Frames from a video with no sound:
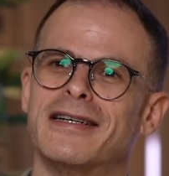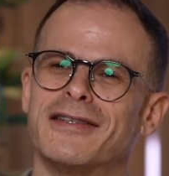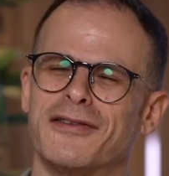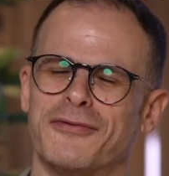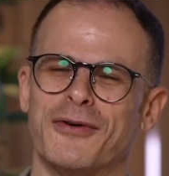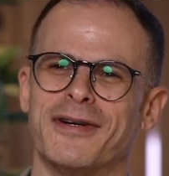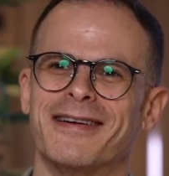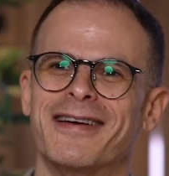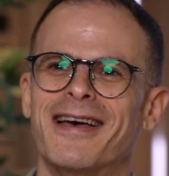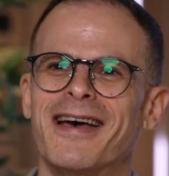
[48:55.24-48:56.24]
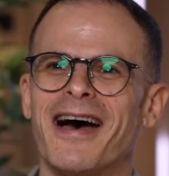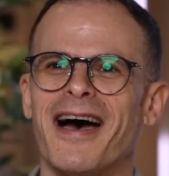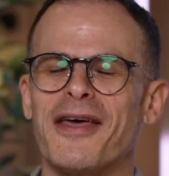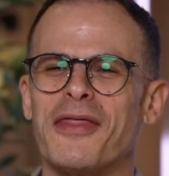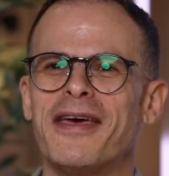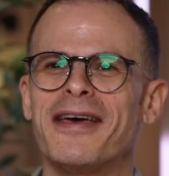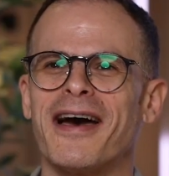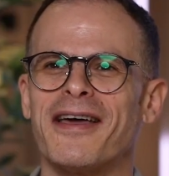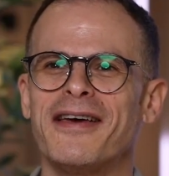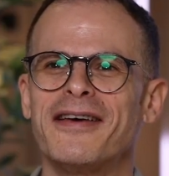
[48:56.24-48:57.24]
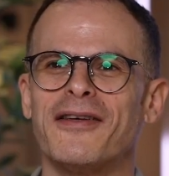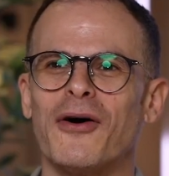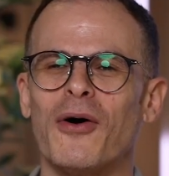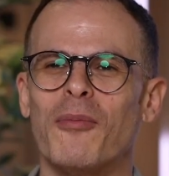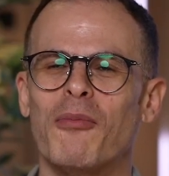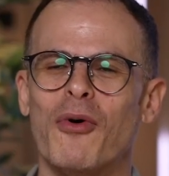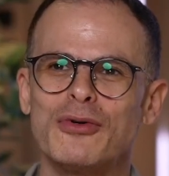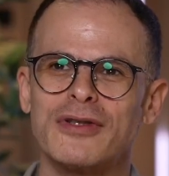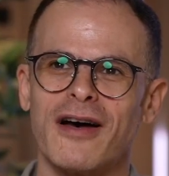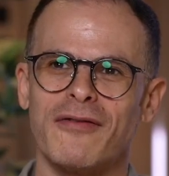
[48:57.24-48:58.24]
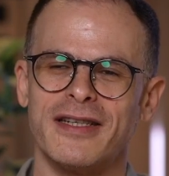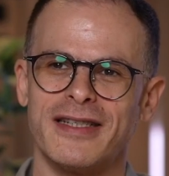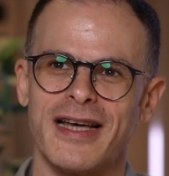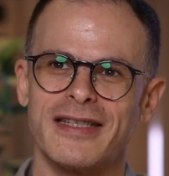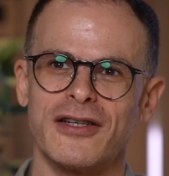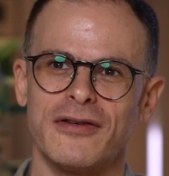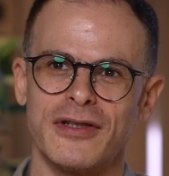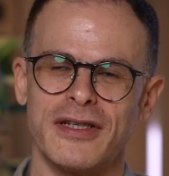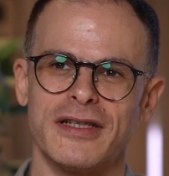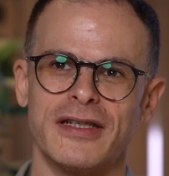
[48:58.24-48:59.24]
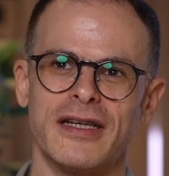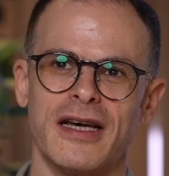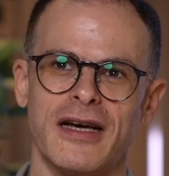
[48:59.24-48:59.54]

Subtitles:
Tough one. I think most of the SaaS services